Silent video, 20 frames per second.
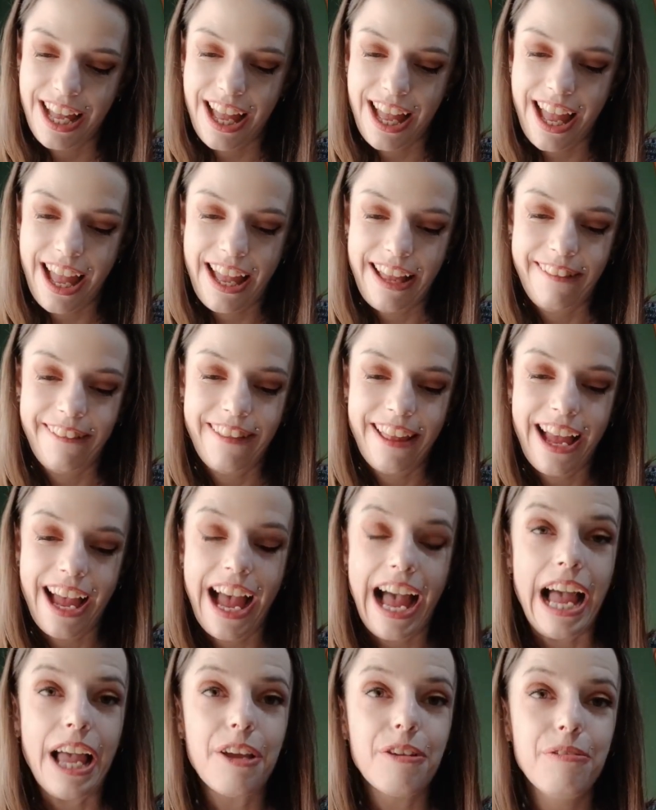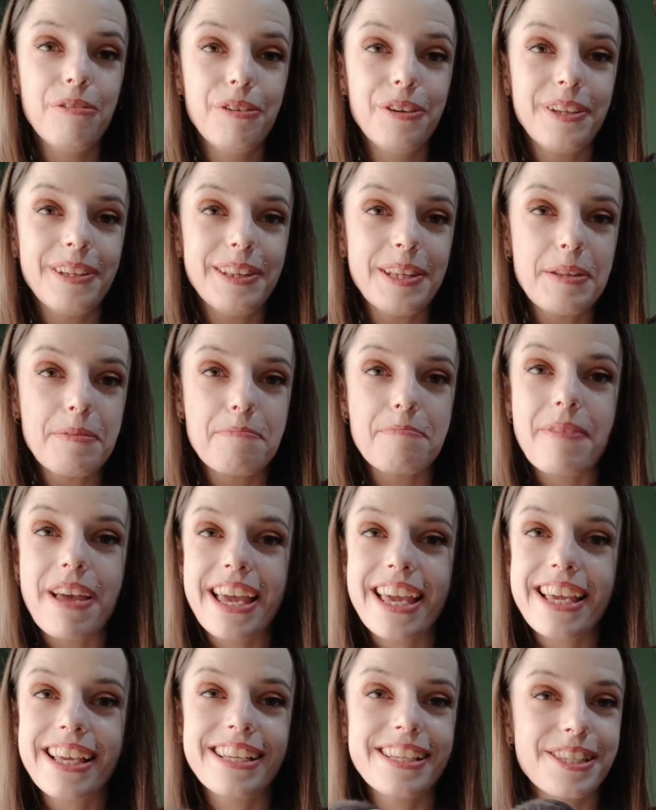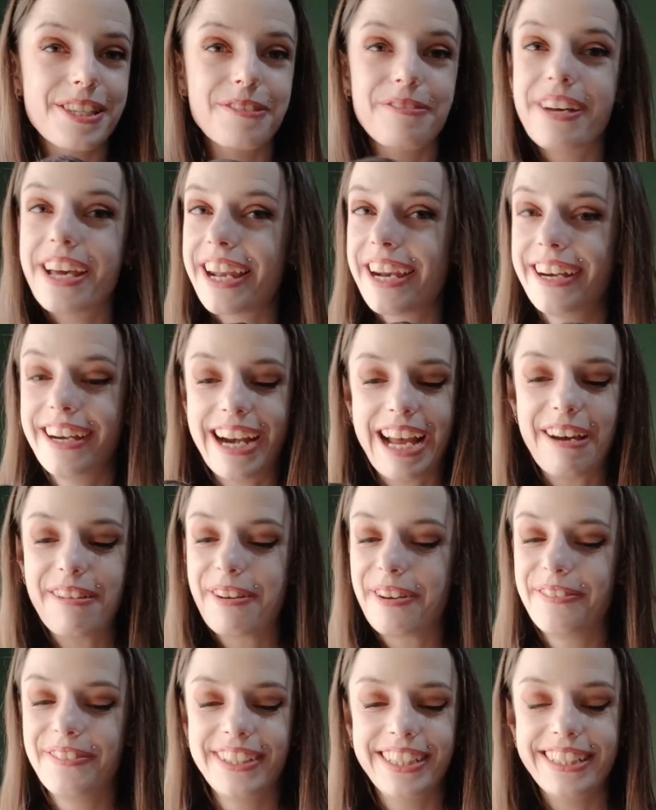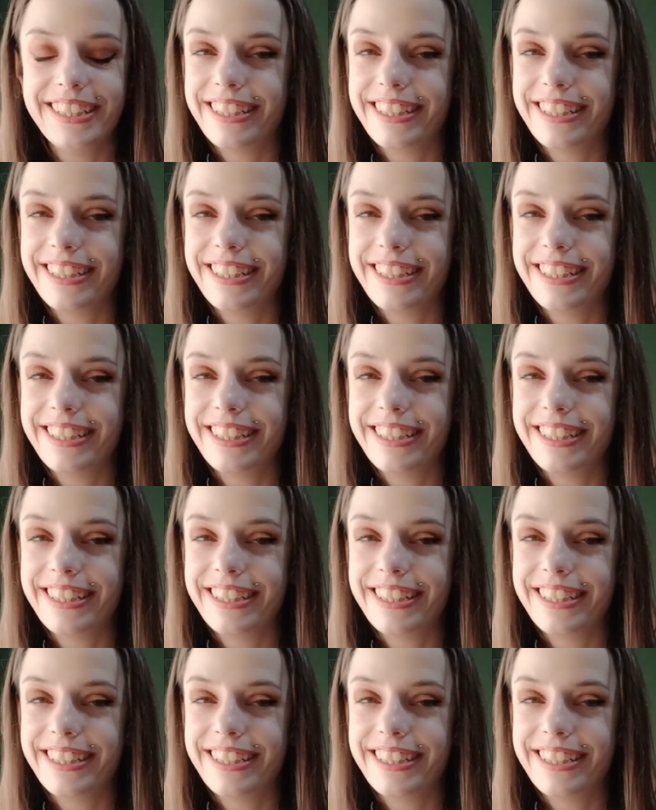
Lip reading: and I wouldn't make a sweater out of it.